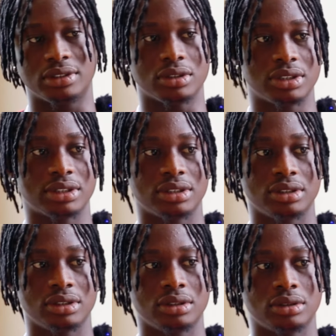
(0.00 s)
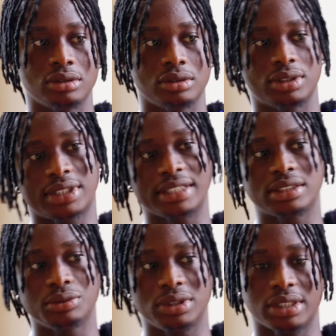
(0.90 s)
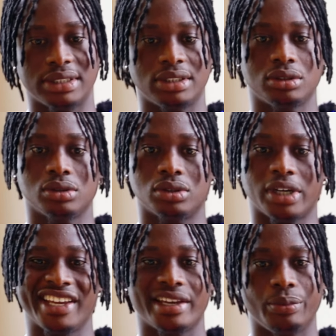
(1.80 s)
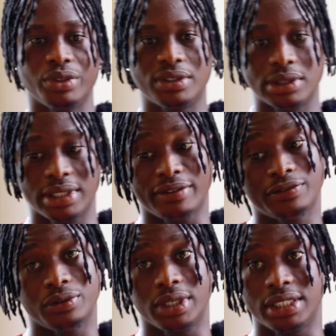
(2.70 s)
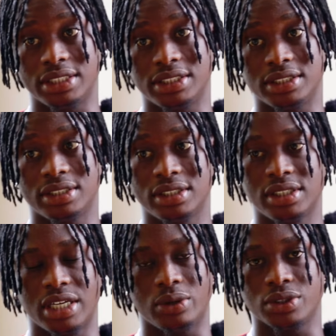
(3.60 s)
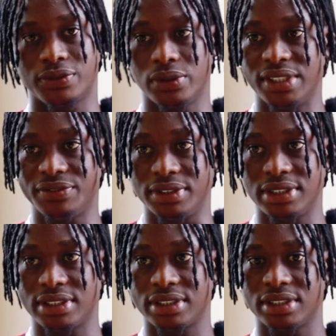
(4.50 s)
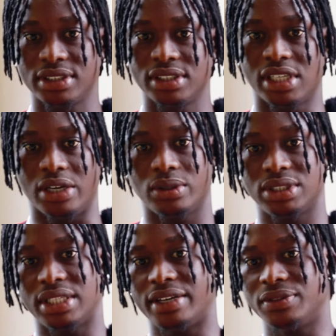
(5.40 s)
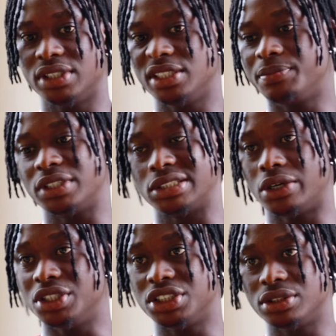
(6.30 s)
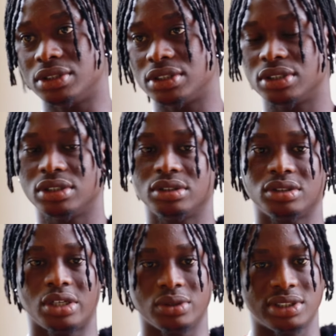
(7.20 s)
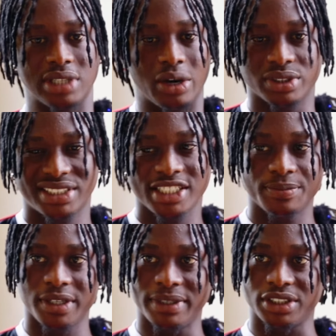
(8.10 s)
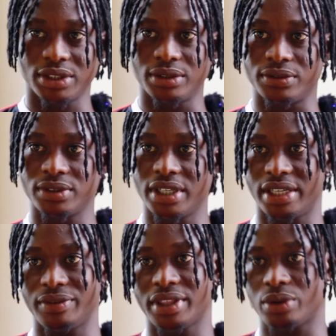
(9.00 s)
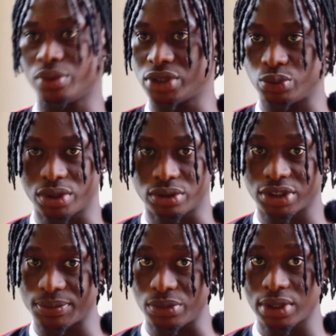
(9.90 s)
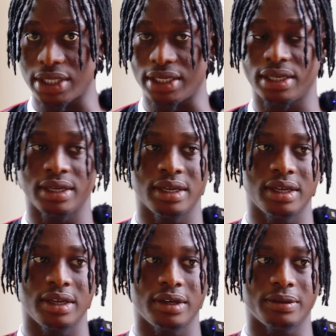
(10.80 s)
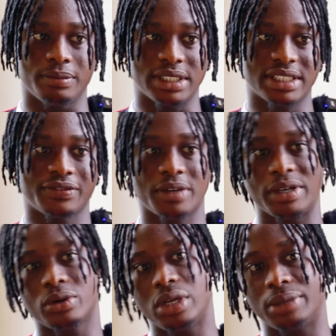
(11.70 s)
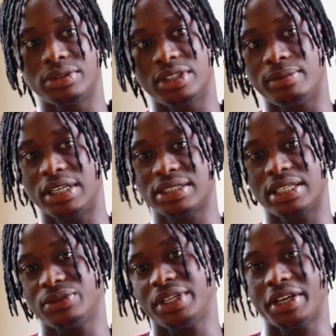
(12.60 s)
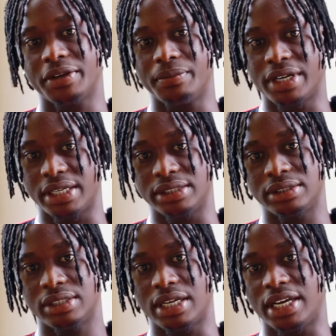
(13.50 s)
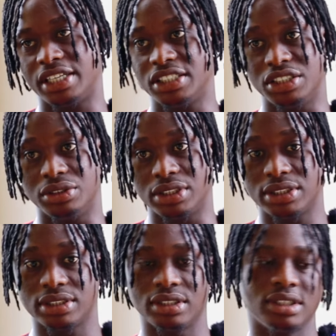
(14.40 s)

because starting with Asante Kotoko, I came with that full energy. I was fully fit. I wasn't having any personal issues. So I was just being myself and everything went well smoothly. But after my call up to the Black Stars when I came back and I had injuries,